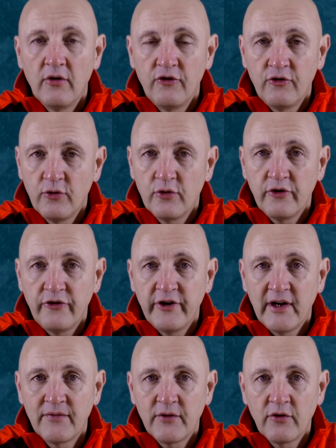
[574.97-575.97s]
shorter
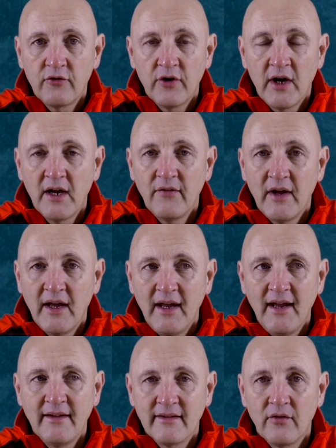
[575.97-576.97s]
shaft on driver
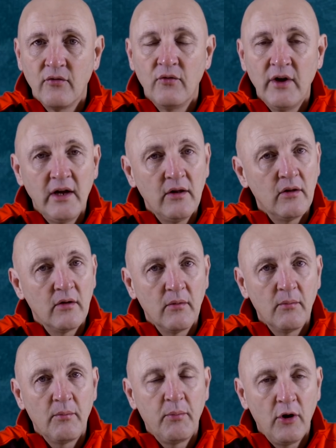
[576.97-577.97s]
is a real
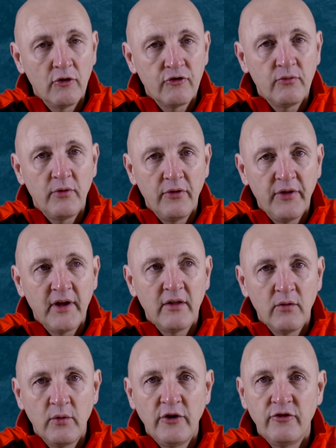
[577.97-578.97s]
possible
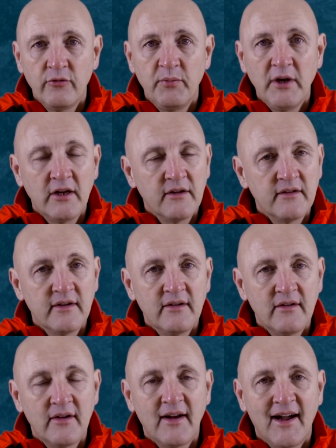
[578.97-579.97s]
thing that we should be
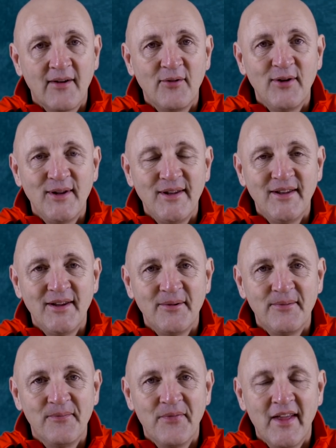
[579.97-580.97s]
considering. I really
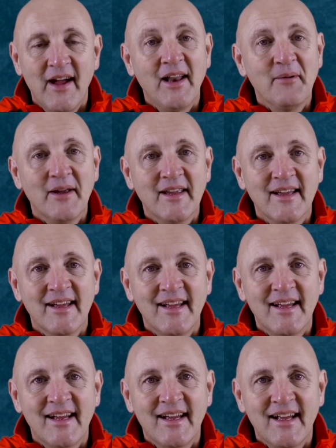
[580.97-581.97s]
do. Anyway,
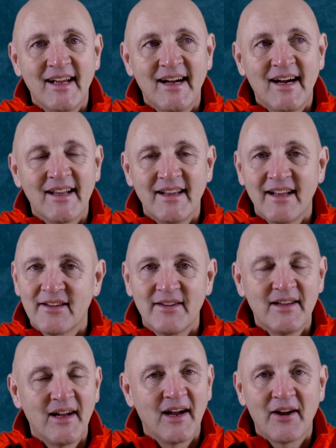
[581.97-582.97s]
I think that's
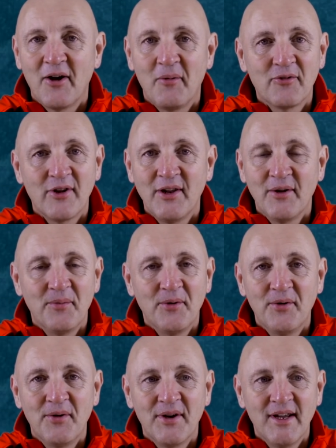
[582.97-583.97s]
it. I can't say no
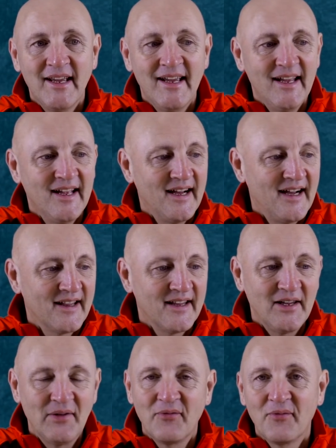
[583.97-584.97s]
more. I
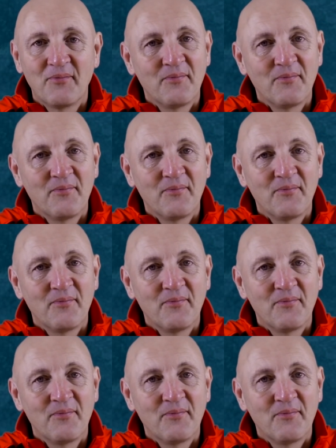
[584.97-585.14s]
think you've